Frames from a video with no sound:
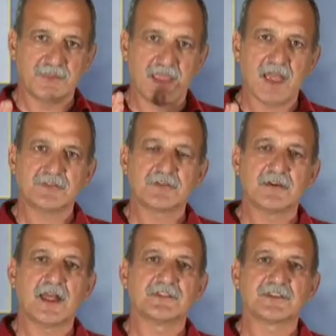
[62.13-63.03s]
the
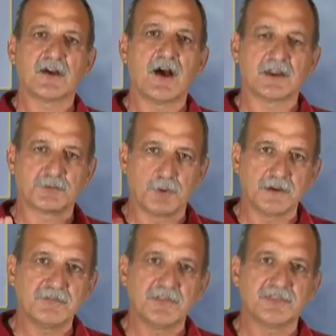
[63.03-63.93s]
astronauts talked, one
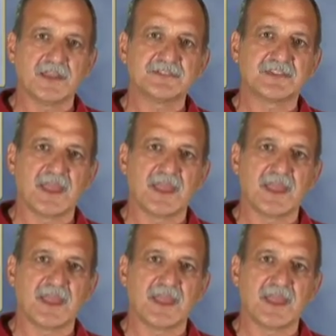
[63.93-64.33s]
of the things